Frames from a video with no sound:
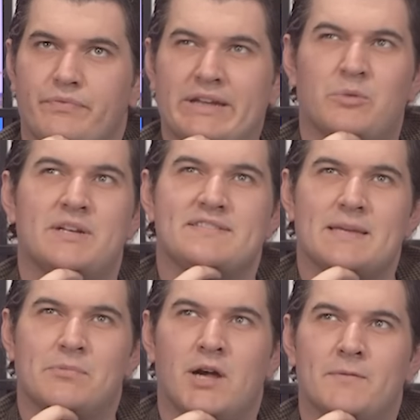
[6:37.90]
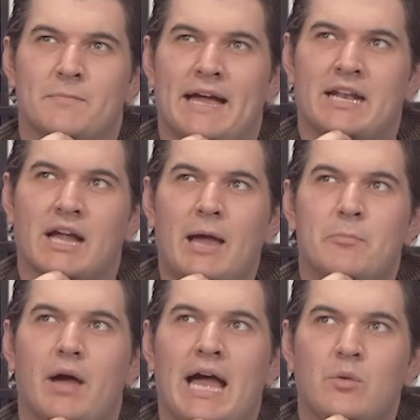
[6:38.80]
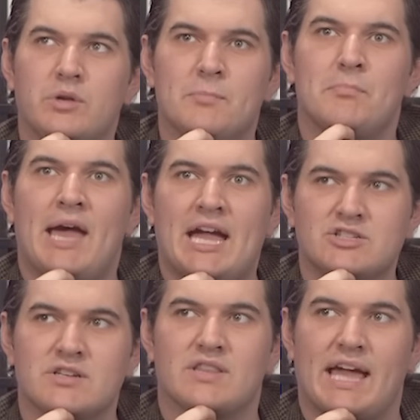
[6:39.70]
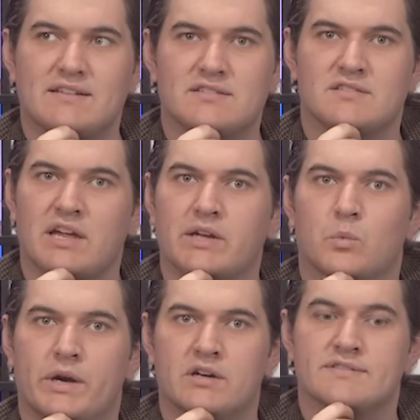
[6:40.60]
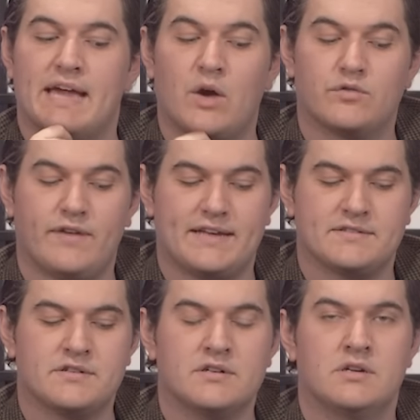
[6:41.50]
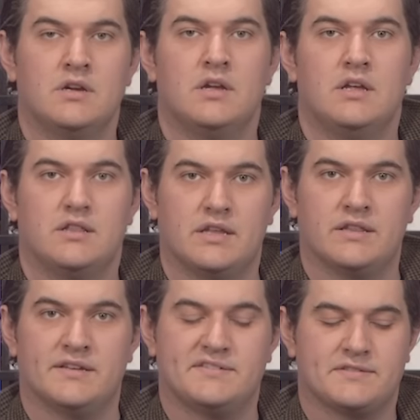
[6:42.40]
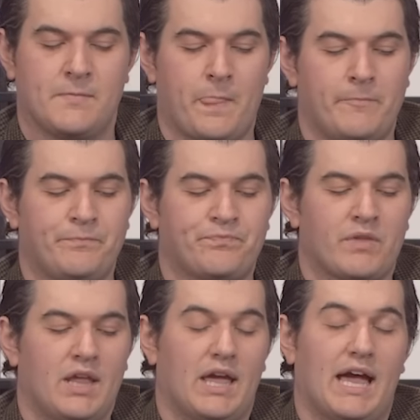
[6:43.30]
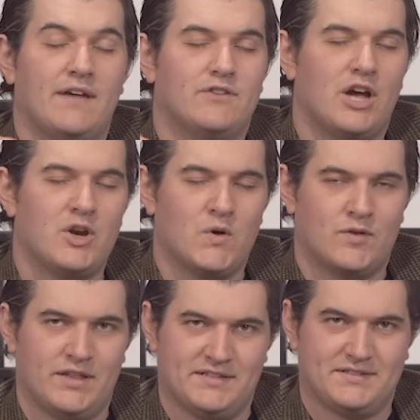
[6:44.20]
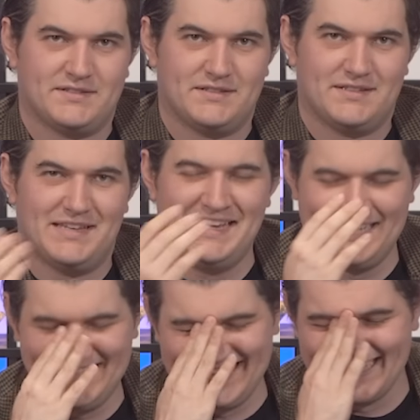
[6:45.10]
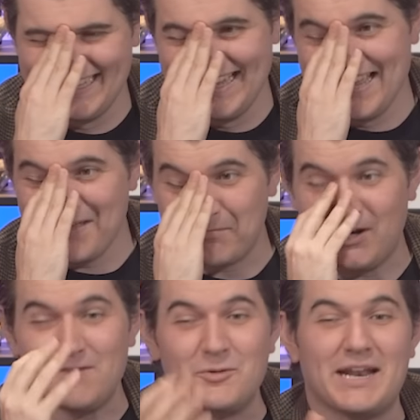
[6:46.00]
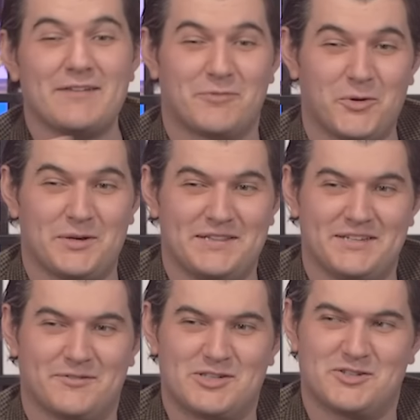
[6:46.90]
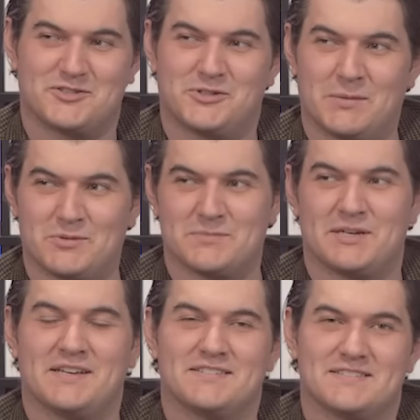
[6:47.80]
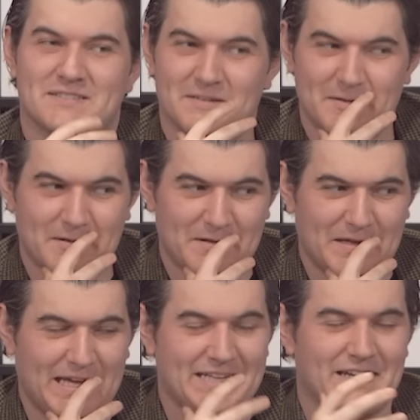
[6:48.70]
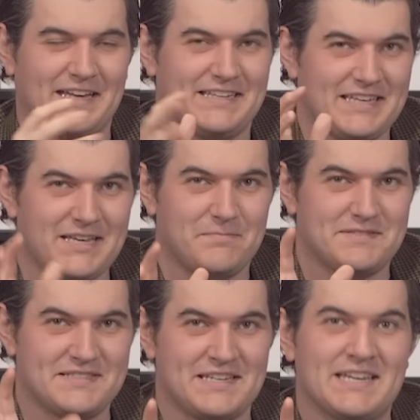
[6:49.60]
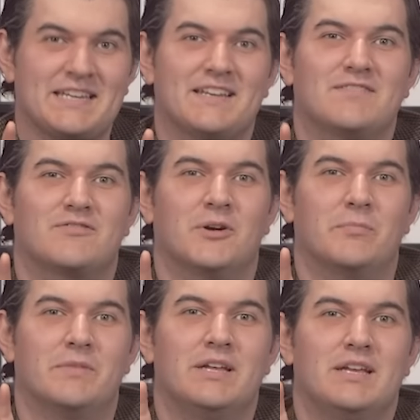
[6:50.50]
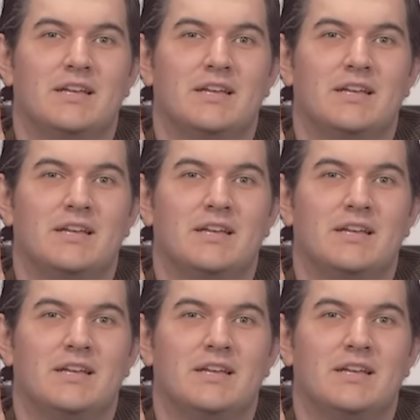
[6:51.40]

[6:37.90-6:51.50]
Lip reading: I don't want to say problematic. I would imagine that design wears out faster than this. I've gone over this. Part of what I wrote in the original script is because I keep seeing from